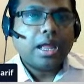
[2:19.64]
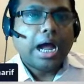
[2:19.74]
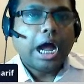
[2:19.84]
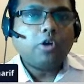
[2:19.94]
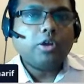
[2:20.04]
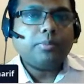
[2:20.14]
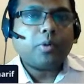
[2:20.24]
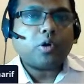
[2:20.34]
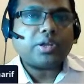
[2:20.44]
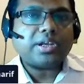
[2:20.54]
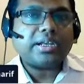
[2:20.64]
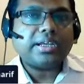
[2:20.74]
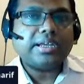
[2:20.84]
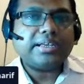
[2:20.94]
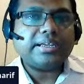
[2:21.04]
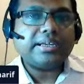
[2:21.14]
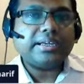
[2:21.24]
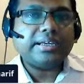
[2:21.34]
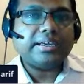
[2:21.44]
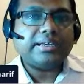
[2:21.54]
How important it
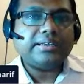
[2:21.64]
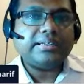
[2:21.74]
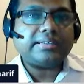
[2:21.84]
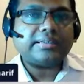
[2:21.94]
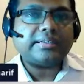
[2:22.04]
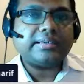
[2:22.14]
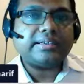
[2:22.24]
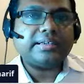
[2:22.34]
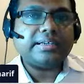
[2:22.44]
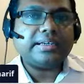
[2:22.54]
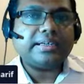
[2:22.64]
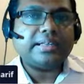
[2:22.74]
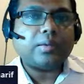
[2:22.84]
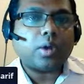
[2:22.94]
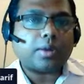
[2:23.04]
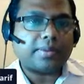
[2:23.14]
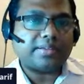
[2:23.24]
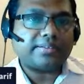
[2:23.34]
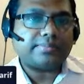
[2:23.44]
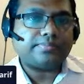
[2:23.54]
is in the
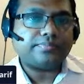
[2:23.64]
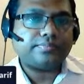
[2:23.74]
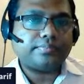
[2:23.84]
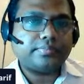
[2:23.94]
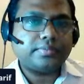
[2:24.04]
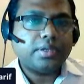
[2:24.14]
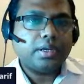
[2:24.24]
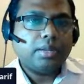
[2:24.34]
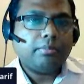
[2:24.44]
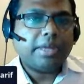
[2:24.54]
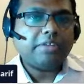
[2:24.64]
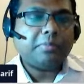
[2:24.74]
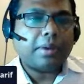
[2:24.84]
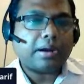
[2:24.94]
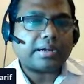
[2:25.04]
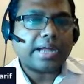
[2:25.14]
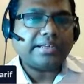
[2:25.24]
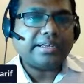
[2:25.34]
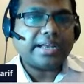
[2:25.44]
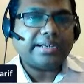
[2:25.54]
workplace. Mensberg
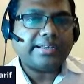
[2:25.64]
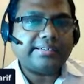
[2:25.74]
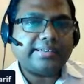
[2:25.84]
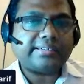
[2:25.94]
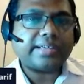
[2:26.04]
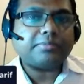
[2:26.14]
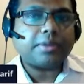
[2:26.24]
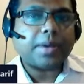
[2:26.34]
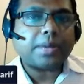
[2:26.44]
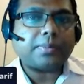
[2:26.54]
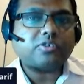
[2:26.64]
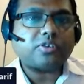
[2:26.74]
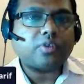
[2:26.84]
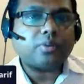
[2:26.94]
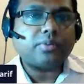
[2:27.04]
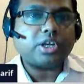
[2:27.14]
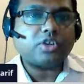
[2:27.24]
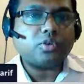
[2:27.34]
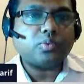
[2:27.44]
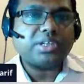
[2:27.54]
1990s described the purpose of
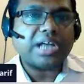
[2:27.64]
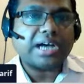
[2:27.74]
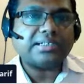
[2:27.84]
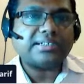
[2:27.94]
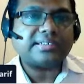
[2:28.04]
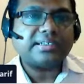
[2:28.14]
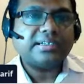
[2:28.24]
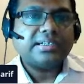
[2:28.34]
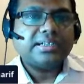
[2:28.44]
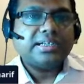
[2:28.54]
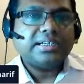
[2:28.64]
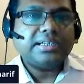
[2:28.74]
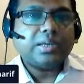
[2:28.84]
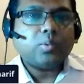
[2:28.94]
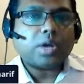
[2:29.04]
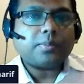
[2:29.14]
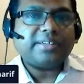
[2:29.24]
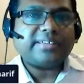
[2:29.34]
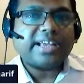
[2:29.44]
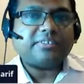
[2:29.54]
communication with others in the
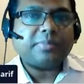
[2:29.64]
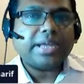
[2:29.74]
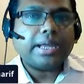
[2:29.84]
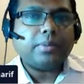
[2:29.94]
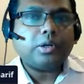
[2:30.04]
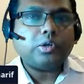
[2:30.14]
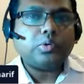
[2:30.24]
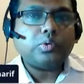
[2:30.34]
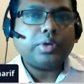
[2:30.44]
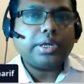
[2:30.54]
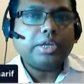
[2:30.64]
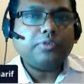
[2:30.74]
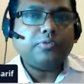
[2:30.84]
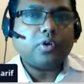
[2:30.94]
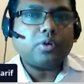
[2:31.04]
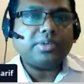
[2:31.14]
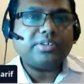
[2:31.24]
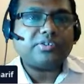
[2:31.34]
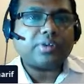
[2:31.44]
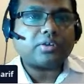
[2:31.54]
workplace as being able to inform,
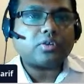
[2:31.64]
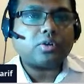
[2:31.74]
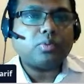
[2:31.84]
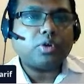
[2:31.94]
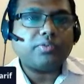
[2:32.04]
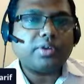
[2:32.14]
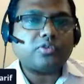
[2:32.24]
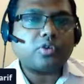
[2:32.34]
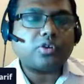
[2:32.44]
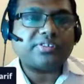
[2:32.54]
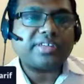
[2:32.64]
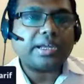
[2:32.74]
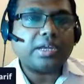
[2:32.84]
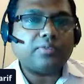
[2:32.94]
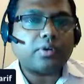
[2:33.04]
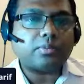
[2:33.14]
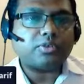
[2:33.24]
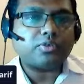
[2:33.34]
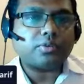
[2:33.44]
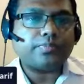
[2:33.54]
instruct, or motivate or seek
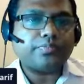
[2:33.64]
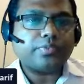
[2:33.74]
information.